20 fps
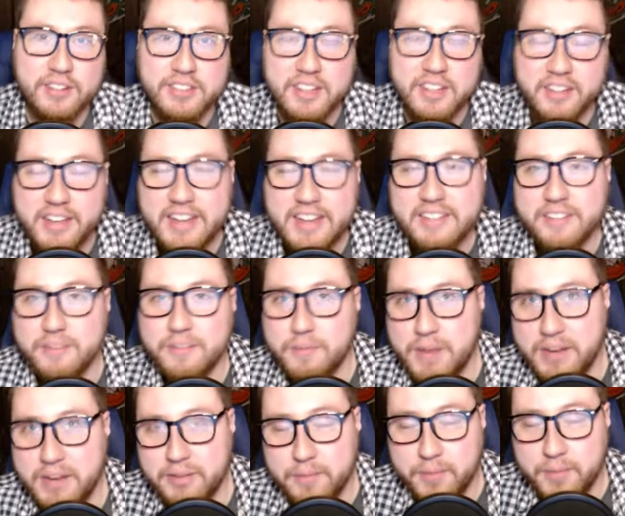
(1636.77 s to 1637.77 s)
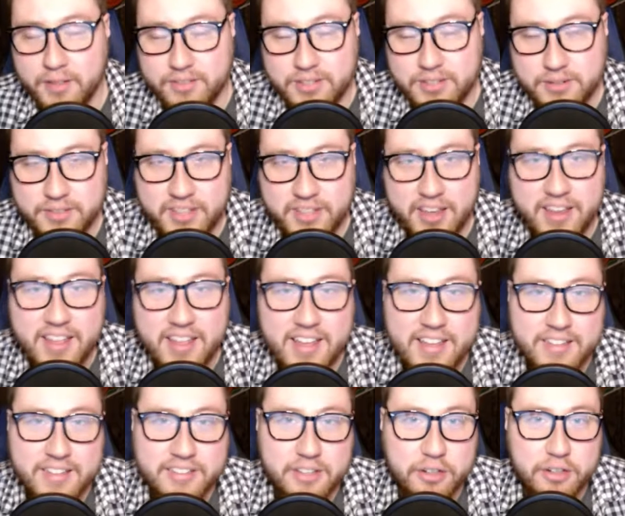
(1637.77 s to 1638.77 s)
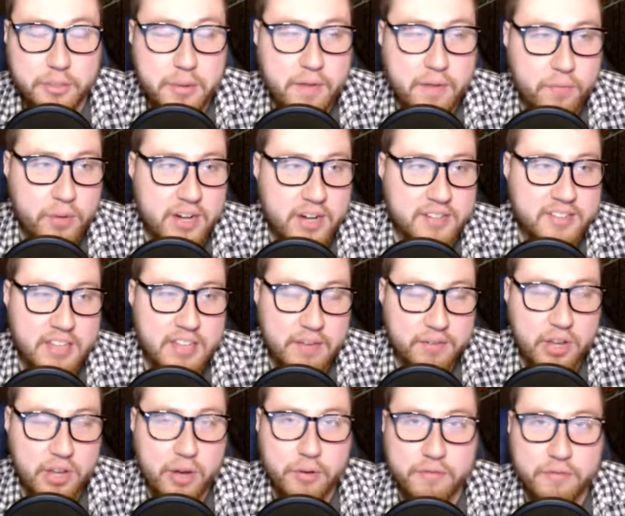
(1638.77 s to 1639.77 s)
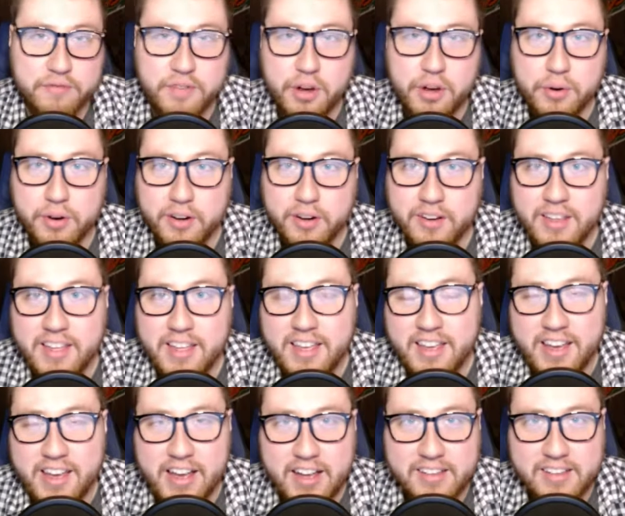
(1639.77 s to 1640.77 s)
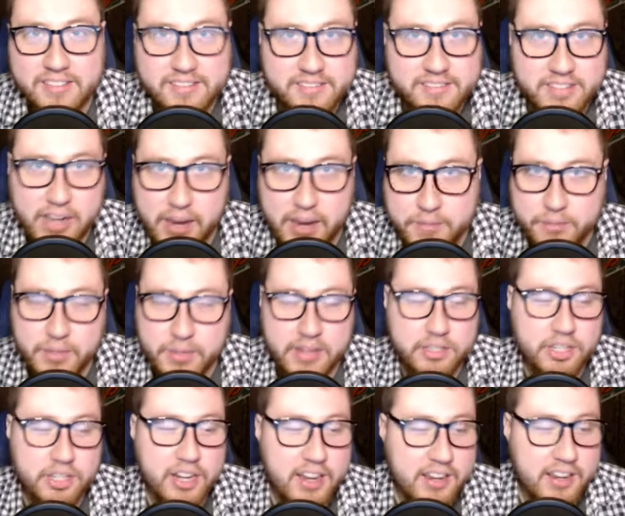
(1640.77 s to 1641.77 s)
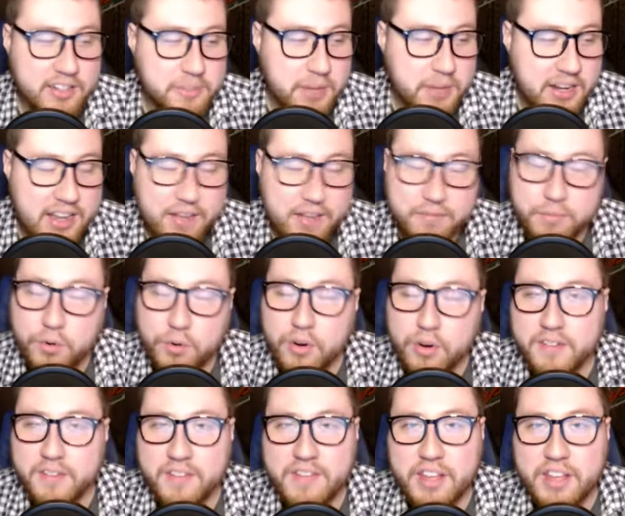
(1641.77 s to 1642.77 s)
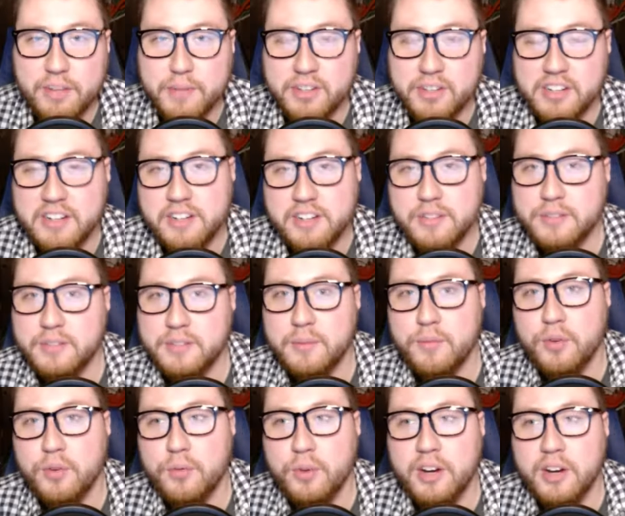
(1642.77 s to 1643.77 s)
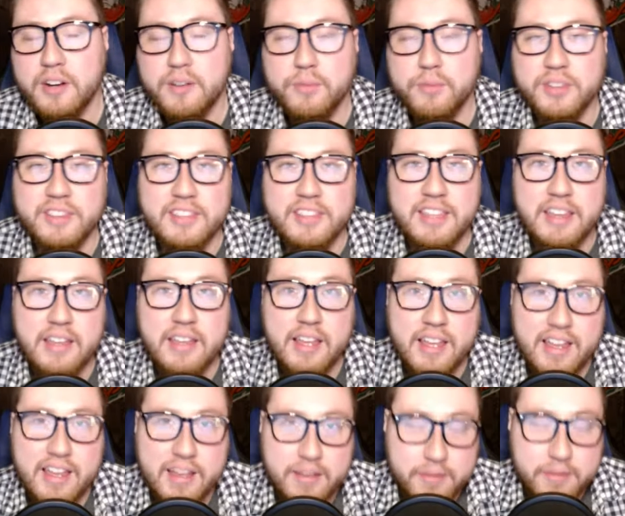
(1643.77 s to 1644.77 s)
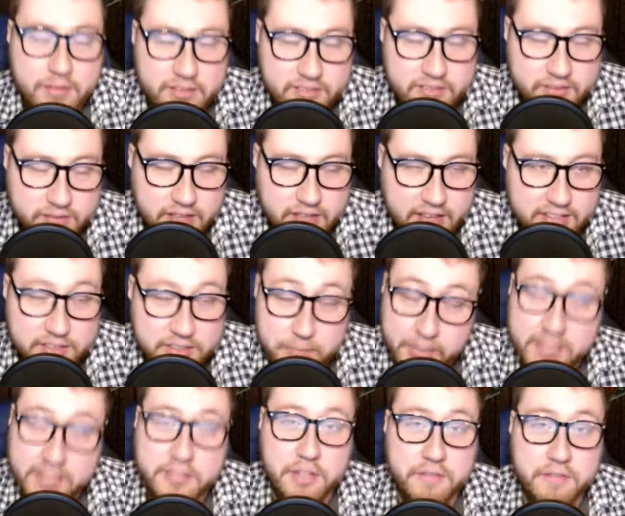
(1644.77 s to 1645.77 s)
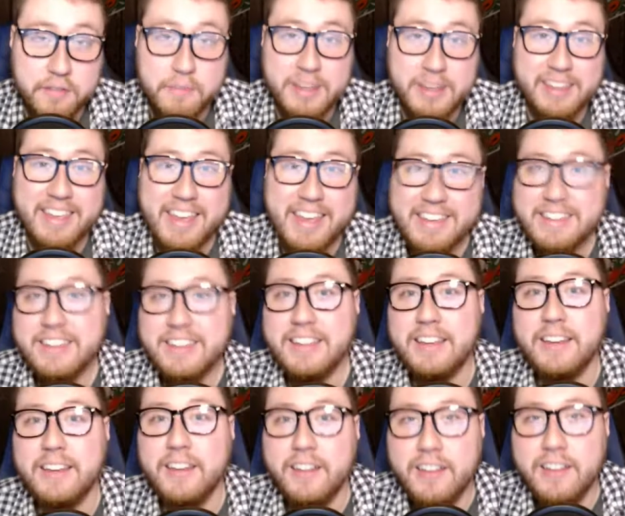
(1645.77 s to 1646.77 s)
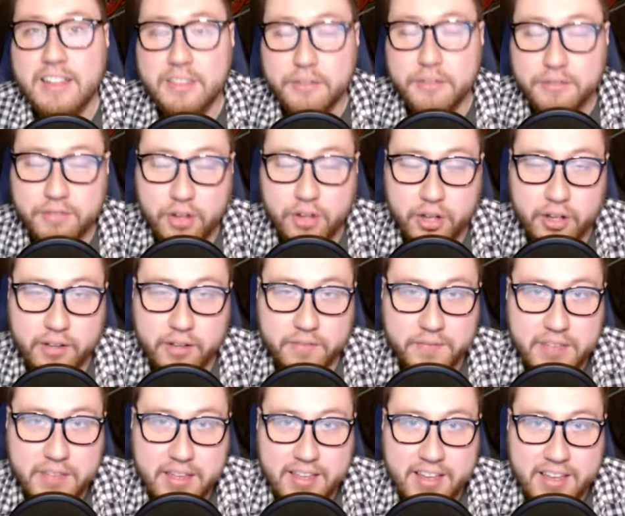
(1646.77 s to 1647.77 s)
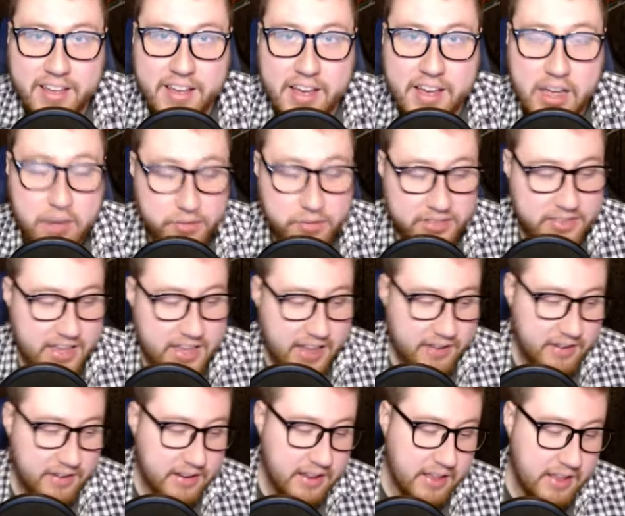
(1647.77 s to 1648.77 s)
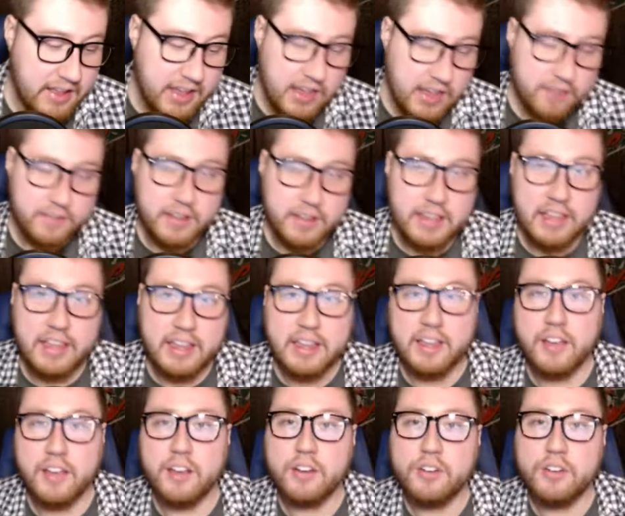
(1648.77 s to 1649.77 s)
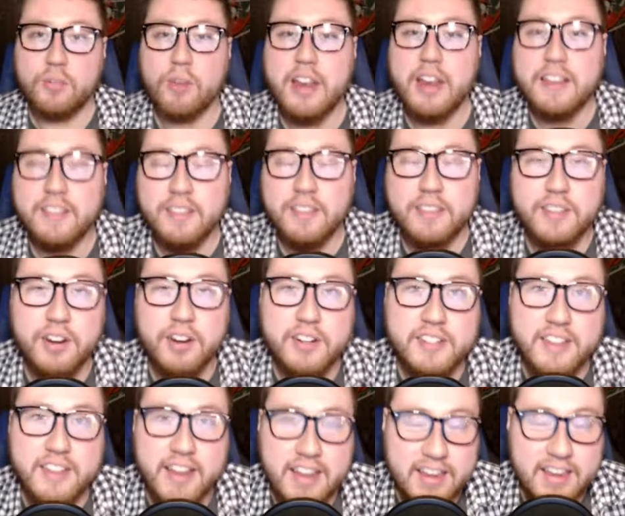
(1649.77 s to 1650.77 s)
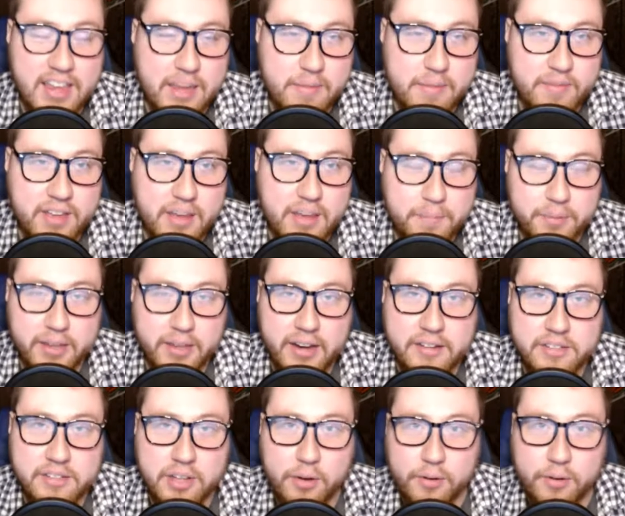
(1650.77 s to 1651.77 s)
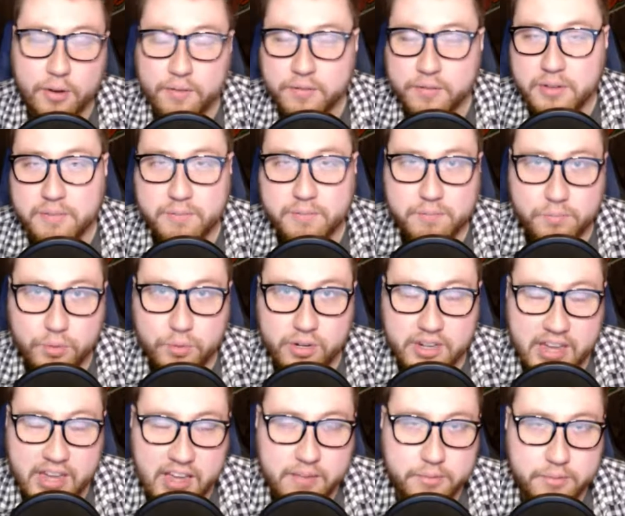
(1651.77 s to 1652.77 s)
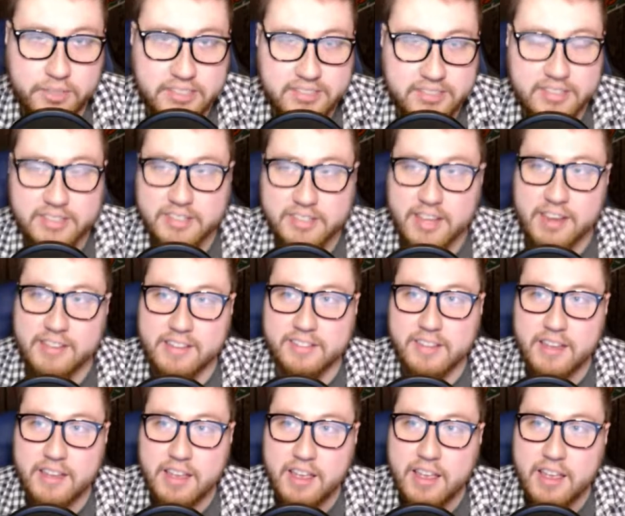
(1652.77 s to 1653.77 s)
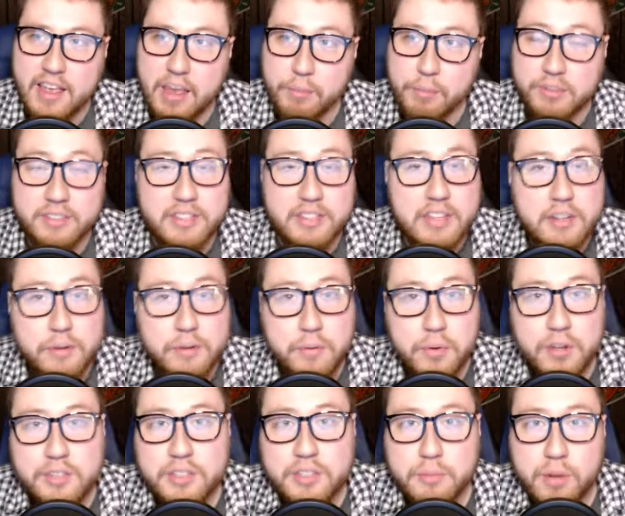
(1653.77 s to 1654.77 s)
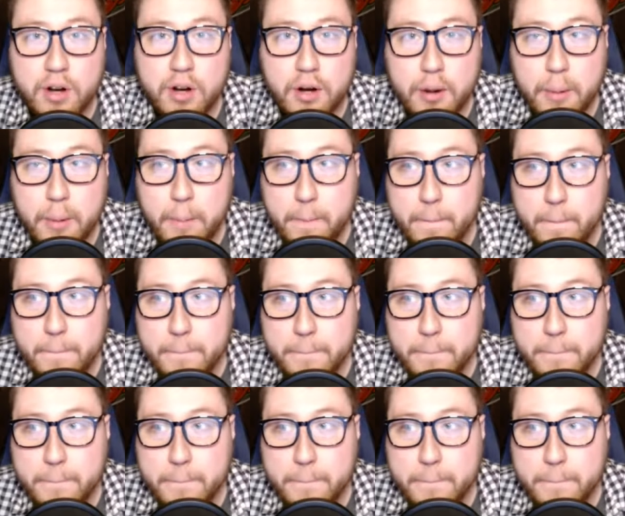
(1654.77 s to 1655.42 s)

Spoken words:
class wrapped up on Tuesday. So a little bit of weird stuff going forward. Times may change. Might have more availability to do some more work with the semester for me ending in the fall. And with that, have a great Thursday night game if you got players going. Hopefully more Cowboys than Saints. And we'll see you tomorrow.